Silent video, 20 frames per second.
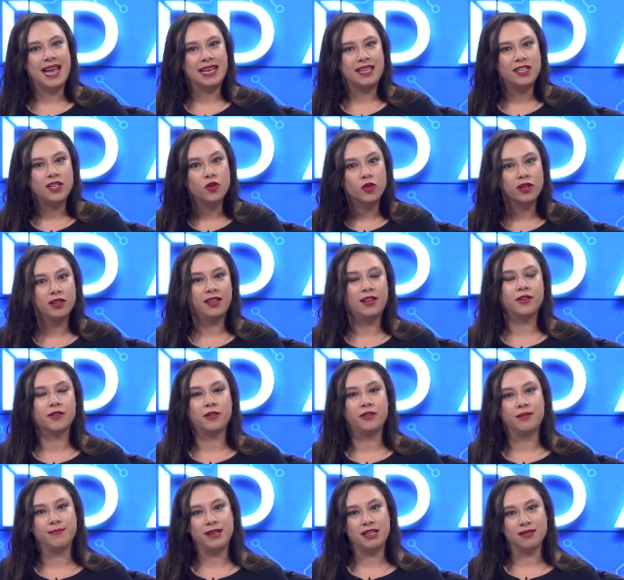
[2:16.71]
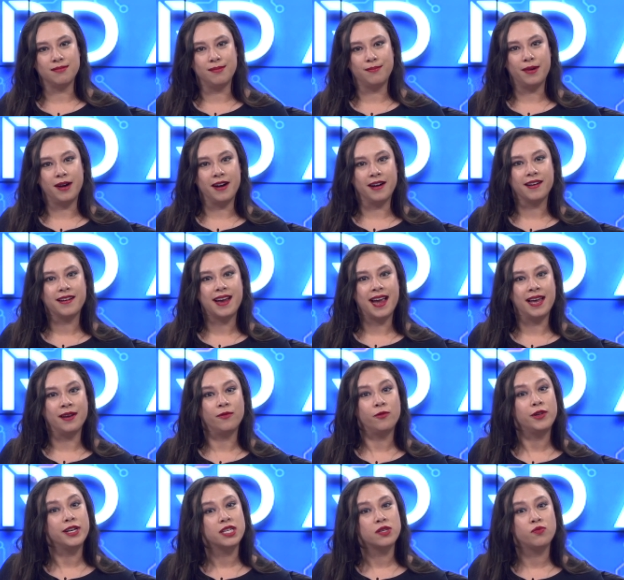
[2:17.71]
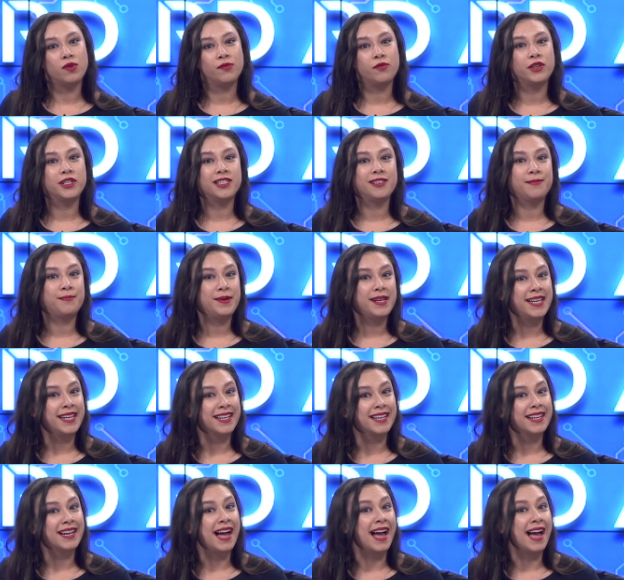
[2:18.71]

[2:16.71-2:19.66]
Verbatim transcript: at your local amusement park? And which one would you pick?